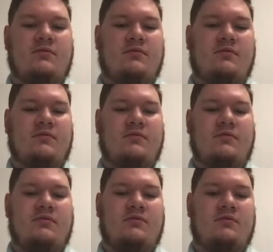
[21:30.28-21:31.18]

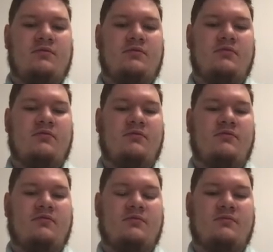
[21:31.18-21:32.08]

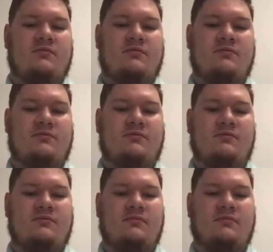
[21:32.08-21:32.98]

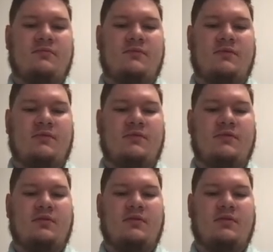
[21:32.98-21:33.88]
No words are spoken by the person on screen.